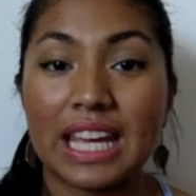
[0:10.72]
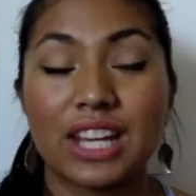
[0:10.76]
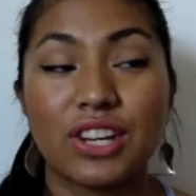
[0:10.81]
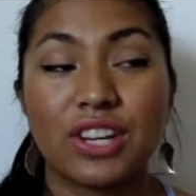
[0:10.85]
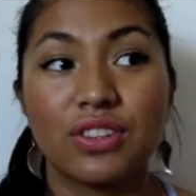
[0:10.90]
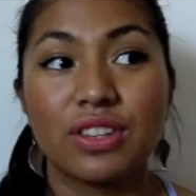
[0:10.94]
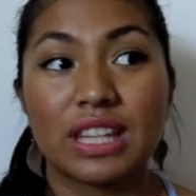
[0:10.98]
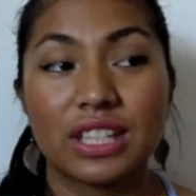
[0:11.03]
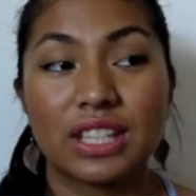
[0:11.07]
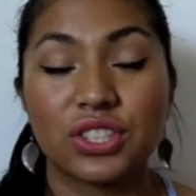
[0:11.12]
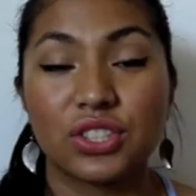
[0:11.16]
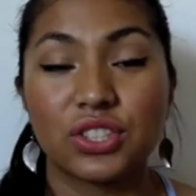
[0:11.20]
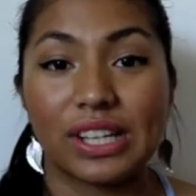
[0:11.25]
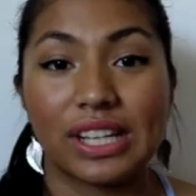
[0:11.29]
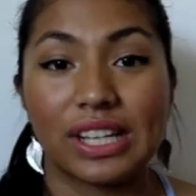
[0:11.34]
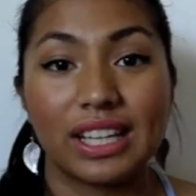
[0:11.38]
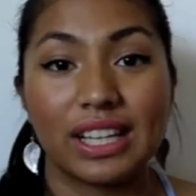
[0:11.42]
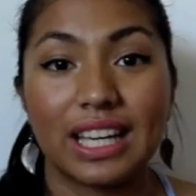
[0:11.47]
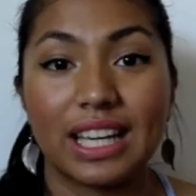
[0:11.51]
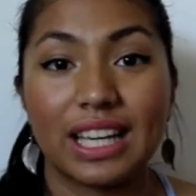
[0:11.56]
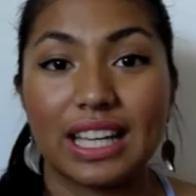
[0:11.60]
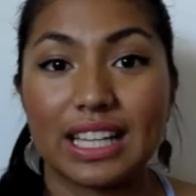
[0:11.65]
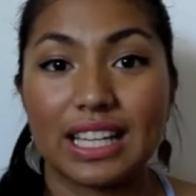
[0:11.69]
Here in
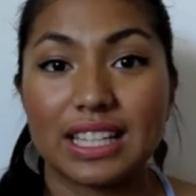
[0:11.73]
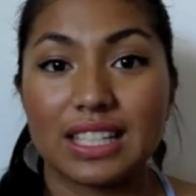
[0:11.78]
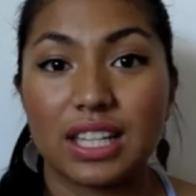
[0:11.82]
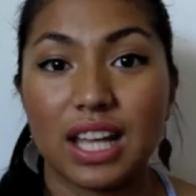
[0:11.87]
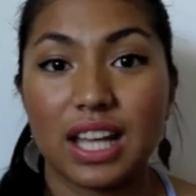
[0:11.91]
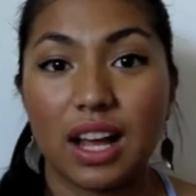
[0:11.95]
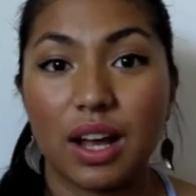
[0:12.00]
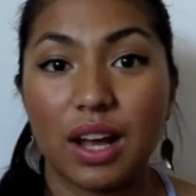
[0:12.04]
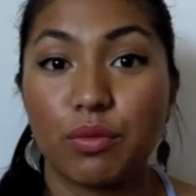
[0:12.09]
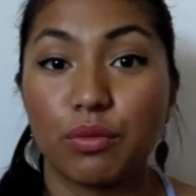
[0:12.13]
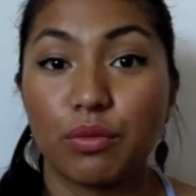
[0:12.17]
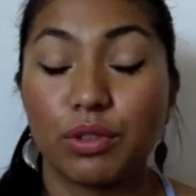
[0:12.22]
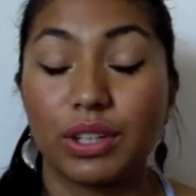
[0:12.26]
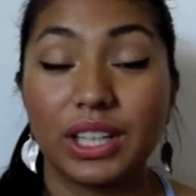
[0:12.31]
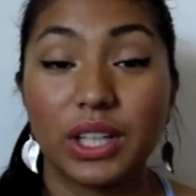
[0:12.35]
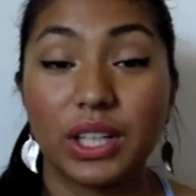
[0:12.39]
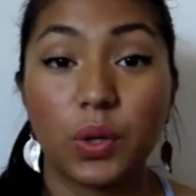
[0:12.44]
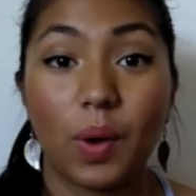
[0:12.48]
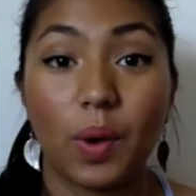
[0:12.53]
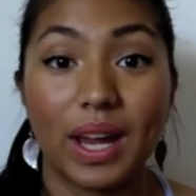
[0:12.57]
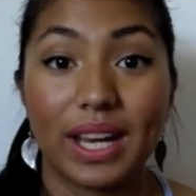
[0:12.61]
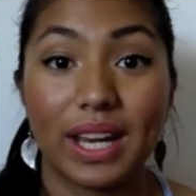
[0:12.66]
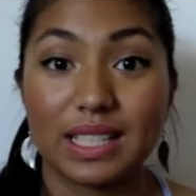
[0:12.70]
Australia it's really
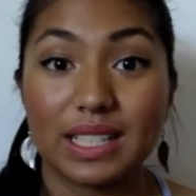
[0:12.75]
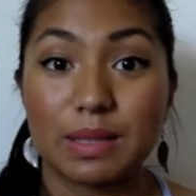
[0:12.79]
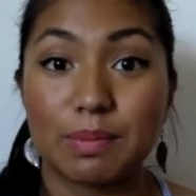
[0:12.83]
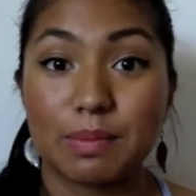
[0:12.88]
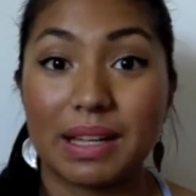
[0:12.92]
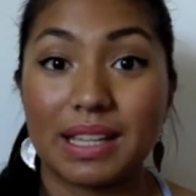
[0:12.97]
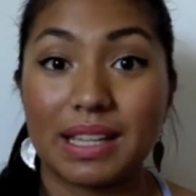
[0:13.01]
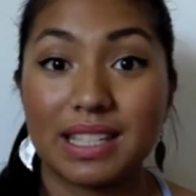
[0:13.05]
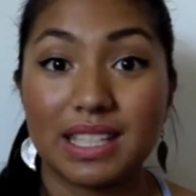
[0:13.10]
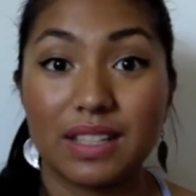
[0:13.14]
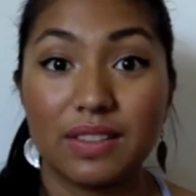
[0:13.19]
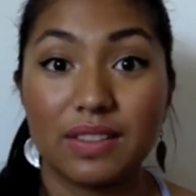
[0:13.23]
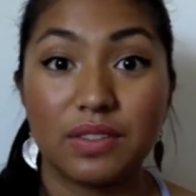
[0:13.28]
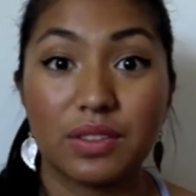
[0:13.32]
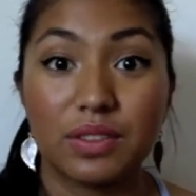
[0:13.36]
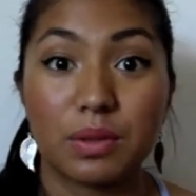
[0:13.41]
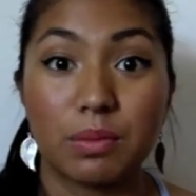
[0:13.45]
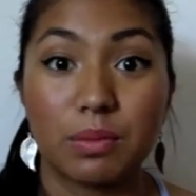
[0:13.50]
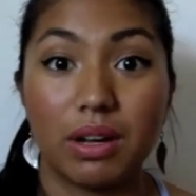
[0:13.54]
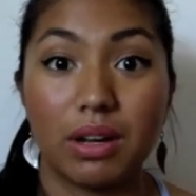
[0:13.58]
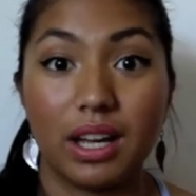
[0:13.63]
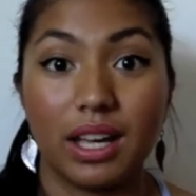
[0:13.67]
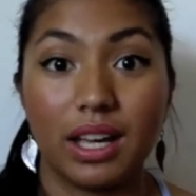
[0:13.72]
quite expensive
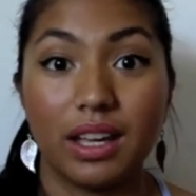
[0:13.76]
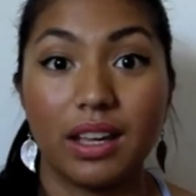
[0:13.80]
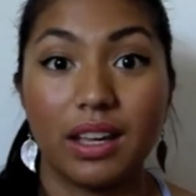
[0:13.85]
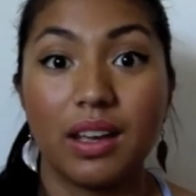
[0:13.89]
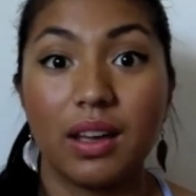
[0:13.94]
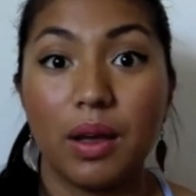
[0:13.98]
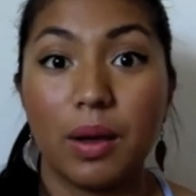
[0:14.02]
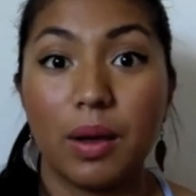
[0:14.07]
to buy